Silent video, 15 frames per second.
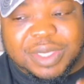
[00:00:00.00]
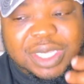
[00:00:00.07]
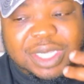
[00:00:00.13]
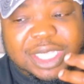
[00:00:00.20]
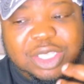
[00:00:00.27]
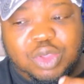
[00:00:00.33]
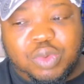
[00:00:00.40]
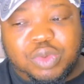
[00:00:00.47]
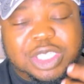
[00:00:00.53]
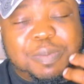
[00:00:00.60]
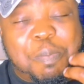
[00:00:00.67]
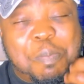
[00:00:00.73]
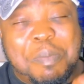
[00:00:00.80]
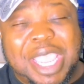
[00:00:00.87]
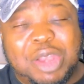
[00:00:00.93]
those
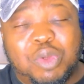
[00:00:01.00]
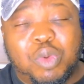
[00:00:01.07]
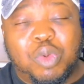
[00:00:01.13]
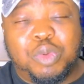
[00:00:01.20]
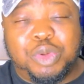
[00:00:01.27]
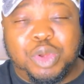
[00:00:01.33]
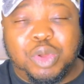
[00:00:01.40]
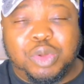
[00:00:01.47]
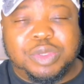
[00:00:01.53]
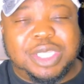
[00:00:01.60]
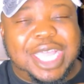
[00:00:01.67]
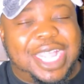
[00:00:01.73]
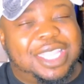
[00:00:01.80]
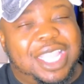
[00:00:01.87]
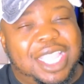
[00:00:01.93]
mineral note,
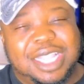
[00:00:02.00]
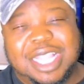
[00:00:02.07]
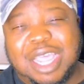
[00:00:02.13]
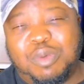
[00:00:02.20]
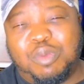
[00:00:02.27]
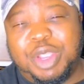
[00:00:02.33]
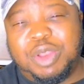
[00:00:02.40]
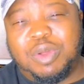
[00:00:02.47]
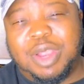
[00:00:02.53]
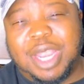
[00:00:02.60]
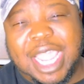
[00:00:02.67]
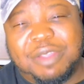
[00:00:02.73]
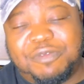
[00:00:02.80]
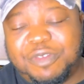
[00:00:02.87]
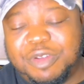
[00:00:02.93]
that thing that we don't
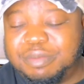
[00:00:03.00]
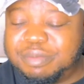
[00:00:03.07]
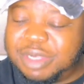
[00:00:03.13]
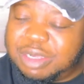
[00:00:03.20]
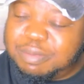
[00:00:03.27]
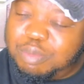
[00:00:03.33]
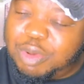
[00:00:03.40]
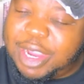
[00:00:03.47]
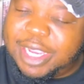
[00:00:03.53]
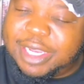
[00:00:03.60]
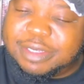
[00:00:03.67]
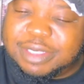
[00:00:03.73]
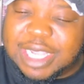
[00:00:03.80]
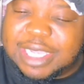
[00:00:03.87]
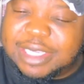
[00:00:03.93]
like from a
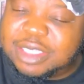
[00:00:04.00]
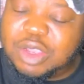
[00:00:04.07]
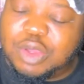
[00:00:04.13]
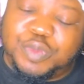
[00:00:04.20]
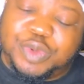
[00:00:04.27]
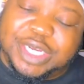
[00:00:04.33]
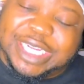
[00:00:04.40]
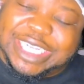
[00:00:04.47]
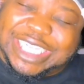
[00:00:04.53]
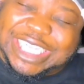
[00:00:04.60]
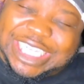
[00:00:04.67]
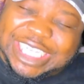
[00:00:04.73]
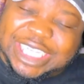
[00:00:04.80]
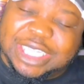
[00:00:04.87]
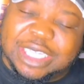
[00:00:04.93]
brand that start with a
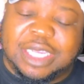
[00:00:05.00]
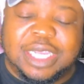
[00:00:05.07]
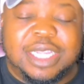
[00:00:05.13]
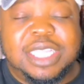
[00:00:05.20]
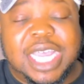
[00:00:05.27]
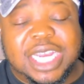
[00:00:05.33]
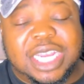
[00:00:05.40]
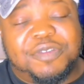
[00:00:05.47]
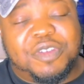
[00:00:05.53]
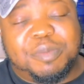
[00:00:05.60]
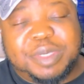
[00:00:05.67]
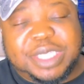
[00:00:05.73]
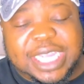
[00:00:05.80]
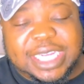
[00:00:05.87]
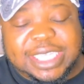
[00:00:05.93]
D, that is from
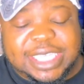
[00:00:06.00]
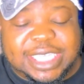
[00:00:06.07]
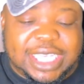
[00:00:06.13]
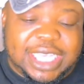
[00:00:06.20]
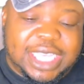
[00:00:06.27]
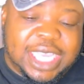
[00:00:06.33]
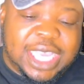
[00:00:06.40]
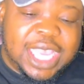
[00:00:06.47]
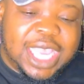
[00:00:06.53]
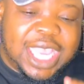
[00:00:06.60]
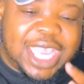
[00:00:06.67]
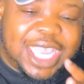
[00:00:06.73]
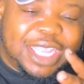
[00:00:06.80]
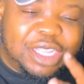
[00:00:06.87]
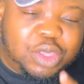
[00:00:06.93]
Tennessee.
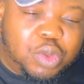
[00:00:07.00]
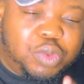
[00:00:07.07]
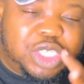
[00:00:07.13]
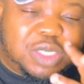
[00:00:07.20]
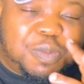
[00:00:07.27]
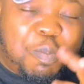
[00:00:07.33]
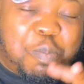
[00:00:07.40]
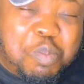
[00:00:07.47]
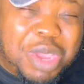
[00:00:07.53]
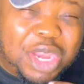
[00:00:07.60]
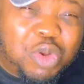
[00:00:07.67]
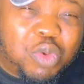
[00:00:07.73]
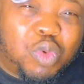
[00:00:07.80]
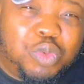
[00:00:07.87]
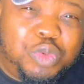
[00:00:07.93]
Those
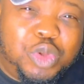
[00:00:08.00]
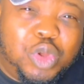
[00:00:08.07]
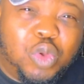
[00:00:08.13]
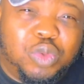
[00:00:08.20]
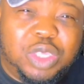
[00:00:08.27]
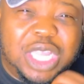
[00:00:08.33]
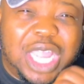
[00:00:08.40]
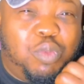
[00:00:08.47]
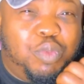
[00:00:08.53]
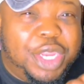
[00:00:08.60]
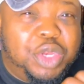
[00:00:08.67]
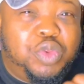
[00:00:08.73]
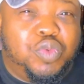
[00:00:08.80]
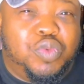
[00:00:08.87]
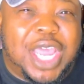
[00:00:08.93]
mineral note that we
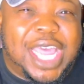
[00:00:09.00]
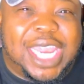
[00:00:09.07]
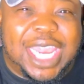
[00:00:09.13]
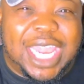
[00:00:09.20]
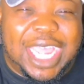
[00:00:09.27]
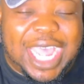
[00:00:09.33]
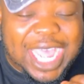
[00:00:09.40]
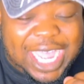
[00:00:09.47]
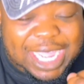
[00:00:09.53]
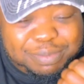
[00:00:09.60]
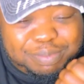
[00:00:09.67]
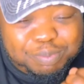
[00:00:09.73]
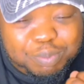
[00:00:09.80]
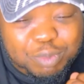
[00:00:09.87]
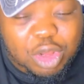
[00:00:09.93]
do not a
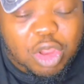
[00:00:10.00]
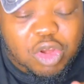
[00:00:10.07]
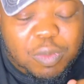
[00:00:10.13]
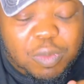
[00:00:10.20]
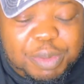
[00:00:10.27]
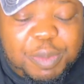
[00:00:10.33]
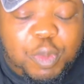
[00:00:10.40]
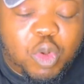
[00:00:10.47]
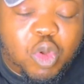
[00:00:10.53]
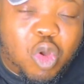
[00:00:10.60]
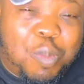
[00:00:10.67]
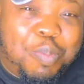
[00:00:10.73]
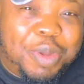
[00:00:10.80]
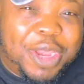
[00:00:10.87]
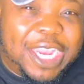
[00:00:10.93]
lot of people
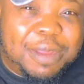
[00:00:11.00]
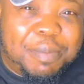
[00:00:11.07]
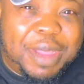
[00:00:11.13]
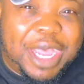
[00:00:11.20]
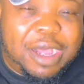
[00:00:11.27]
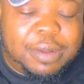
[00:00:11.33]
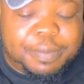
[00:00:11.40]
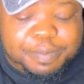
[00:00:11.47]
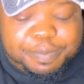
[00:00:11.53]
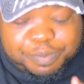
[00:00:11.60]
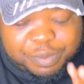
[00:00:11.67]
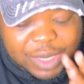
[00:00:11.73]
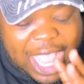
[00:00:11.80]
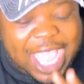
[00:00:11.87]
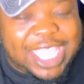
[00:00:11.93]
complain about.
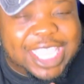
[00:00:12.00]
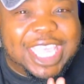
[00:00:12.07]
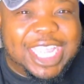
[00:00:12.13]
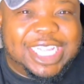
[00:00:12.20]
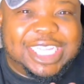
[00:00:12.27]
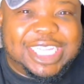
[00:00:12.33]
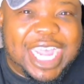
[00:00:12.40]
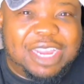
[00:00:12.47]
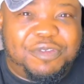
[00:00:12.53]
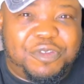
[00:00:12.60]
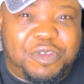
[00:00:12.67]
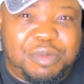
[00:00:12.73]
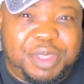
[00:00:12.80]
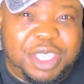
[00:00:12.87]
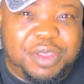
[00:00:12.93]
I get that
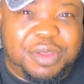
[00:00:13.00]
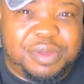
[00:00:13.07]
from here,